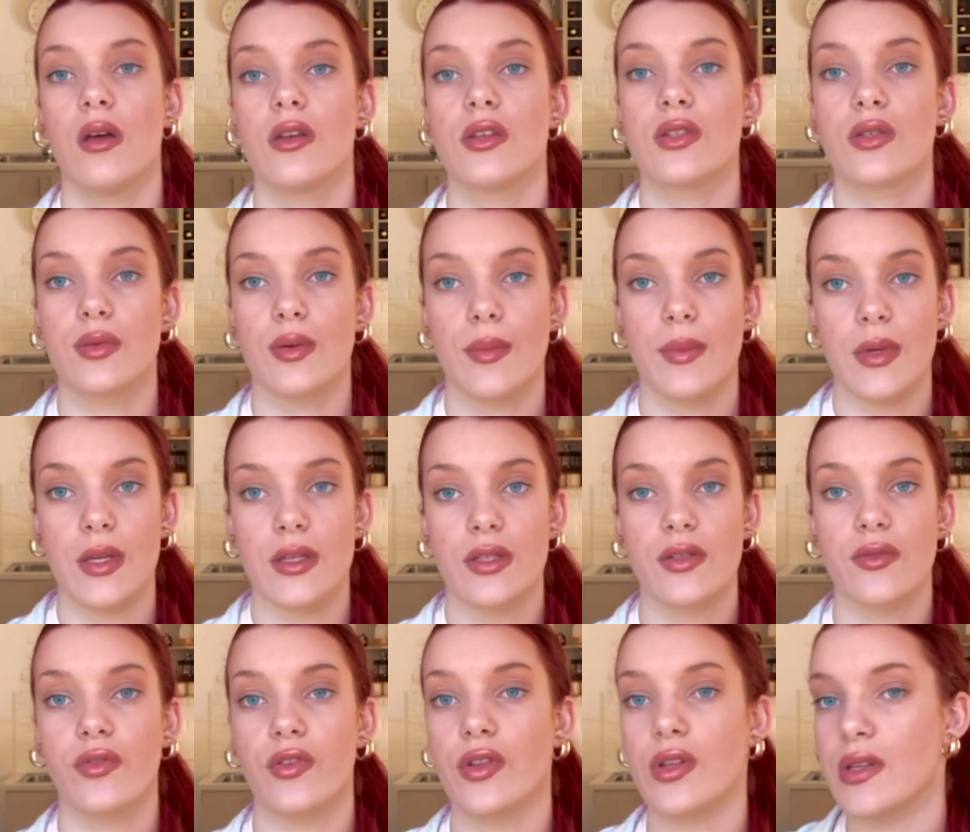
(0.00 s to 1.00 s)

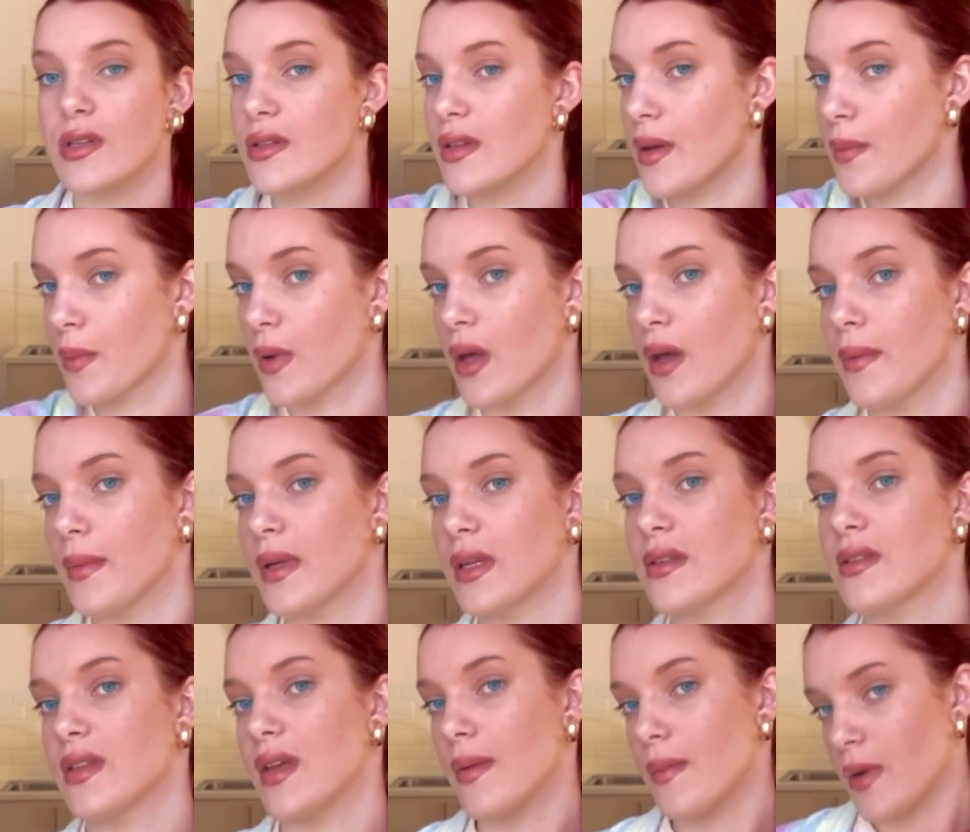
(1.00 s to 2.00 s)
swimmers for this
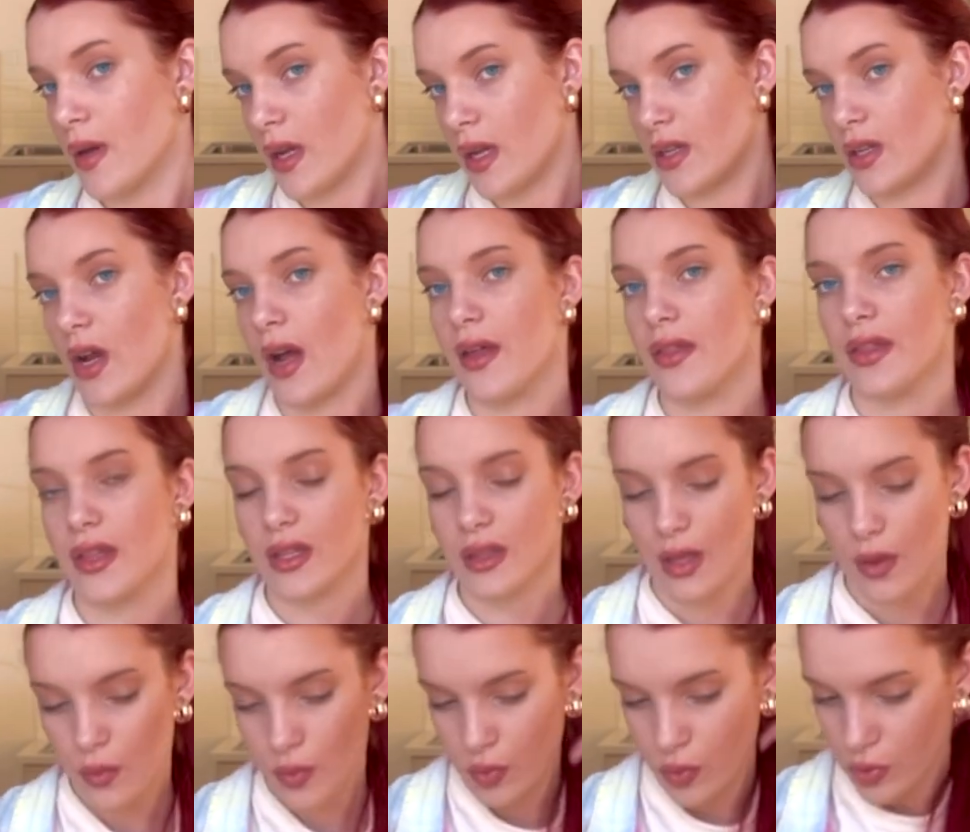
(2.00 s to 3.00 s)
upcoming summer and I think
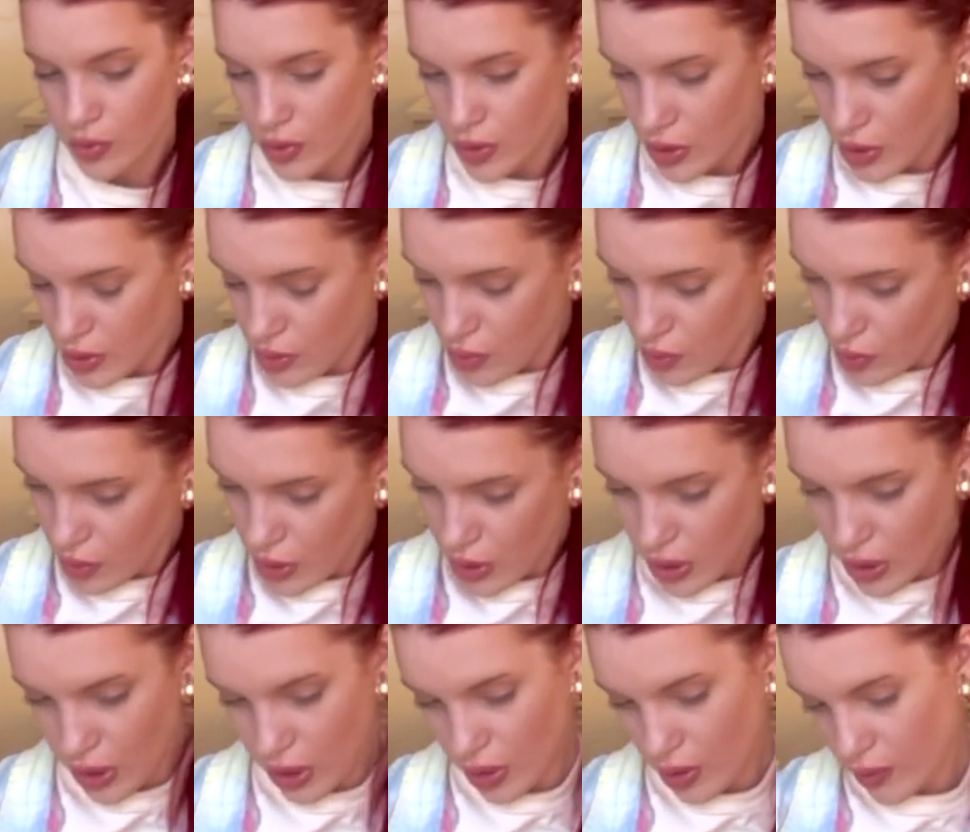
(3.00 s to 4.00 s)
that would also just look
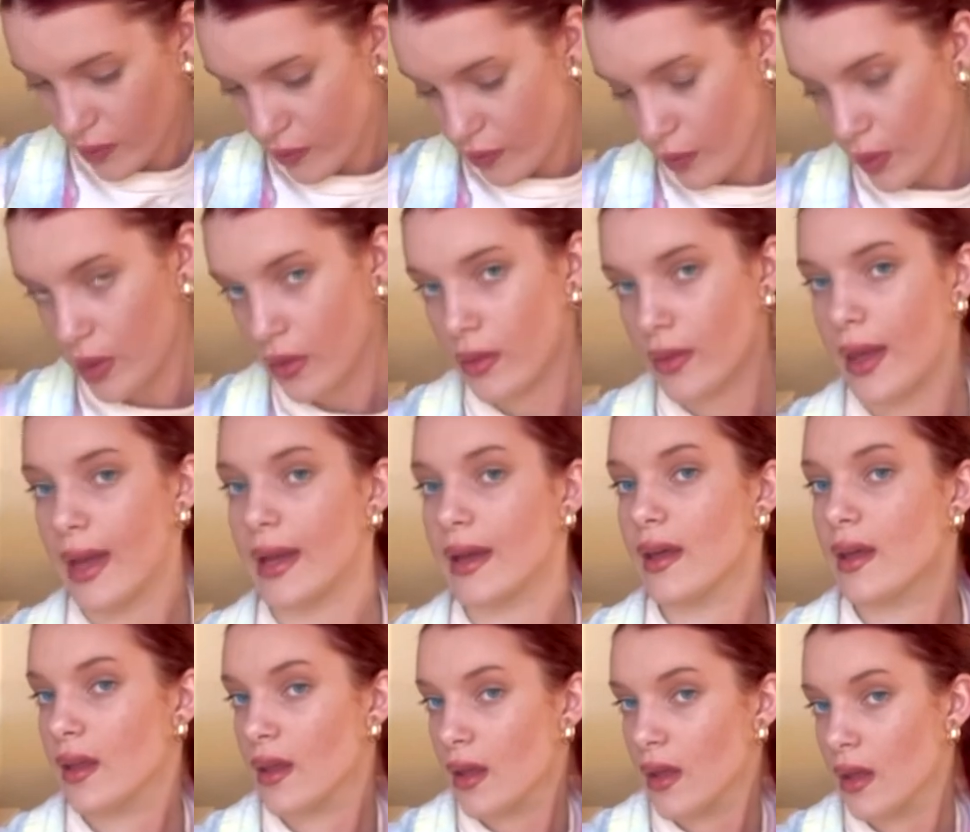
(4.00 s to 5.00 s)
cute with
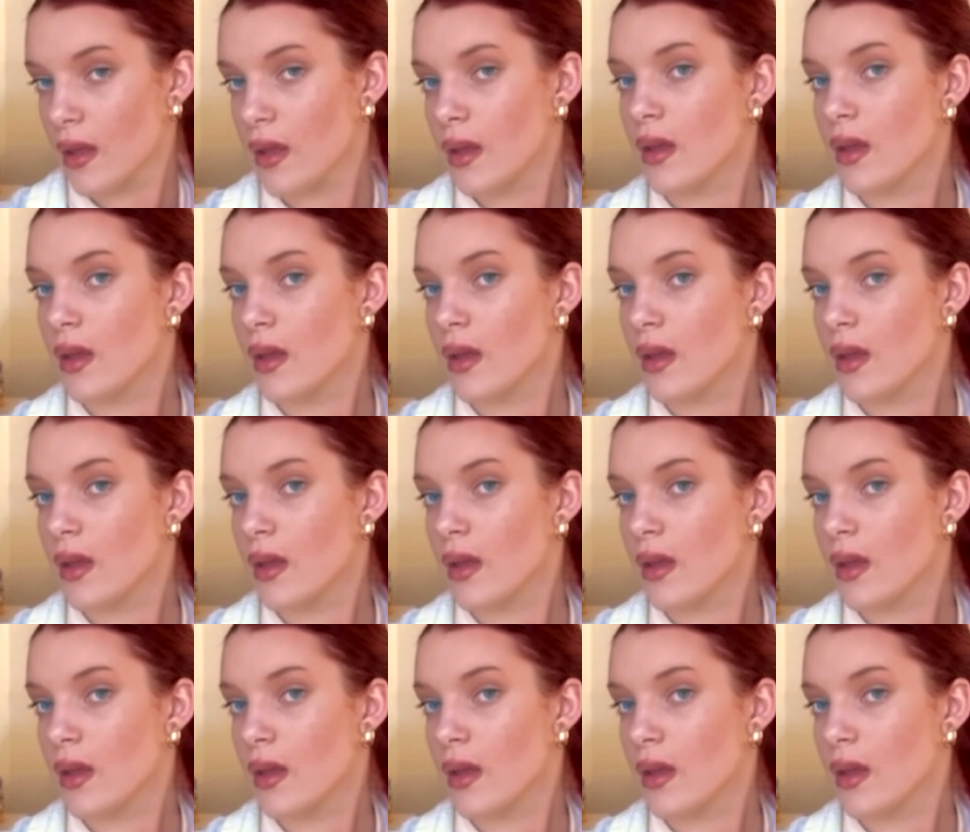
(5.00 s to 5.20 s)
like